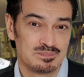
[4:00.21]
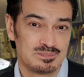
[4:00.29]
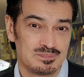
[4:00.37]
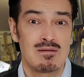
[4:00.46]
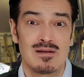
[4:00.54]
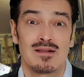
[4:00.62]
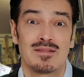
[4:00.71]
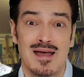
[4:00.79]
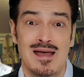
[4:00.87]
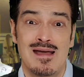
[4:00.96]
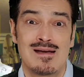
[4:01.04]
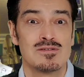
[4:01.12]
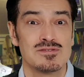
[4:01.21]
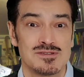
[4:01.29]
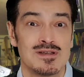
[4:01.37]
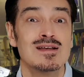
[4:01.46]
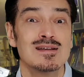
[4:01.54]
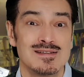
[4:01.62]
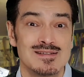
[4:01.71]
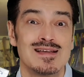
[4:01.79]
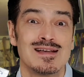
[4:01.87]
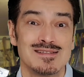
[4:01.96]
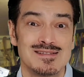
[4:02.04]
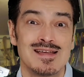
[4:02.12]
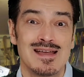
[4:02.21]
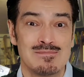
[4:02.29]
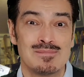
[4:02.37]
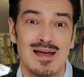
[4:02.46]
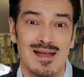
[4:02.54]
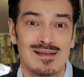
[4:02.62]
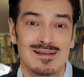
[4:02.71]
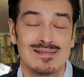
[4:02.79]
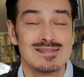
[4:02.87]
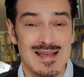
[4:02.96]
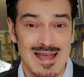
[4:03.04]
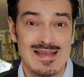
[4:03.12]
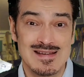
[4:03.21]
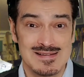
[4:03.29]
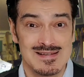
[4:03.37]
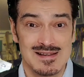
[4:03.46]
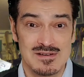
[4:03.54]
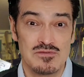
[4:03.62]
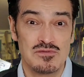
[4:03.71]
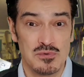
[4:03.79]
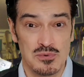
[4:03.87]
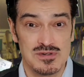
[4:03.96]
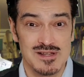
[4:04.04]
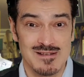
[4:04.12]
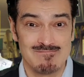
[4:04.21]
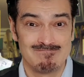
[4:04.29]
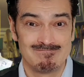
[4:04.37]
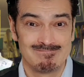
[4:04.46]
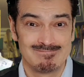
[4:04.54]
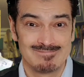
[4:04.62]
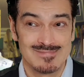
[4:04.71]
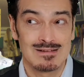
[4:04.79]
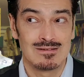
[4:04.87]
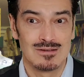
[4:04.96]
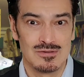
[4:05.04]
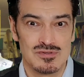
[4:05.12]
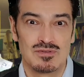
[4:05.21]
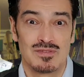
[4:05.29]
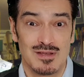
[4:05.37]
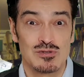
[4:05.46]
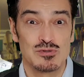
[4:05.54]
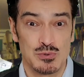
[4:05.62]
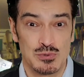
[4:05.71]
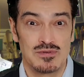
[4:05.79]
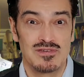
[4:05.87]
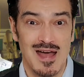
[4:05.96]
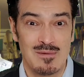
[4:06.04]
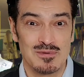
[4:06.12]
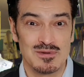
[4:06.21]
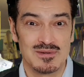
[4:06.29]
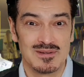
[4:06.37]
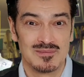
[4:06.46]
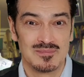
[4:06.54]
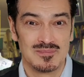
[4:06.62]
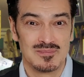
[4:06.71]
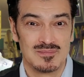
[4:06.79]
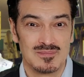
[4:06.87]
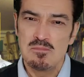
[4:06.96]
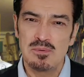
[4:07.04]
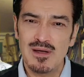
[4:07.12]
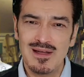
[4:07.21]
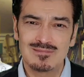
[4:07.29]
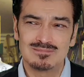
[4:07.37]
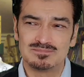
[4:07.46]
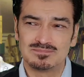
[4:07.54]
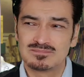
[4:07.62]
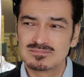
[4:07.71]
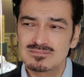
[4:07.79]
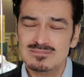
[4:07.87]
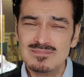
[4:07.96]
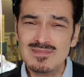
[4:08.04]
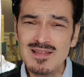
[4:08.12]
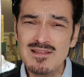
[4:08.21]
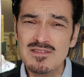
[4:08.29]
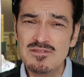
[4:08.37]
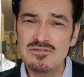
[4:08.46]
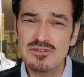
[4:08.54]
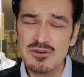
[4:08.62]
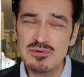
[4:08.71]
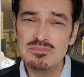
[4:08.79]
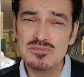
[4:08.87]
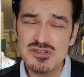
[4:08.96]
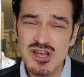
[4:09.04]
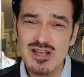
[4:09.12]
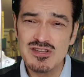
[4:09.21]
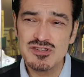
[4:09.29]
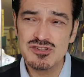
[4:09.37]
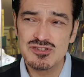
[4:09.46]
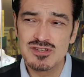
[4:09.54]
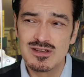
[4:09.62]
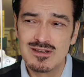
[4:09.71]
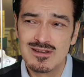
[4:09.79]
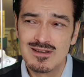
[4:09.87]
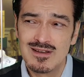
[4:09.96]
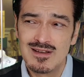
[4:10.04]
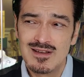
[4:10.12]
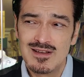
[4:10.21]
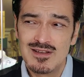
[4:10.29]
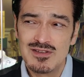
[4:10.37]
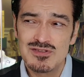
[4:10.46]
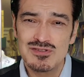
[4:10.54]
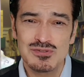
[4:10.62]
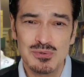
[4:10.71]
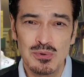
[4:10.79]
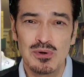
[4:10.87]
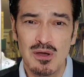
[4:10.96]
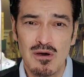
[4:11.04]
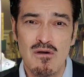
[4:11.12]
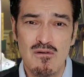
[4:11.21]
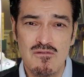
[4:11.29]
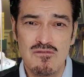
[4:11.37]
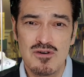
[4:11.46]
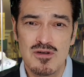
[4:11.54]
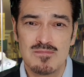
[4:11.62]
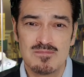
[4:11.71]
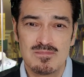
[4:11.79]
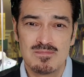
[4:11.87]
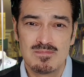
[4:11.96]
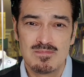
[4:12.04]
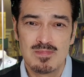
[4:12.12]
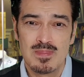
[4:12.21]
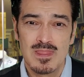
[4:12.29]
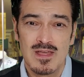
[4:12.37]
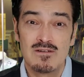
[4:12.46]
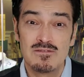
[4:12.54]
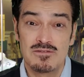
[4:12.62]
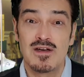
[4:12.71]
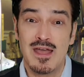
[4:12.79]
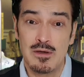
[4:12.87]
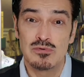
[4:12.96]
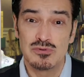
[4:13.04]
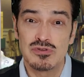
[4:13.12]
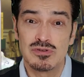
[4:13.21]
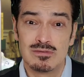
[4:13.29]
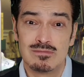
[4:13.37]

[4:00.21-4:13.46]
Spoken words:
Apparently the house does date back to 1840, so lots of things could have happened. But the film just sort of fails.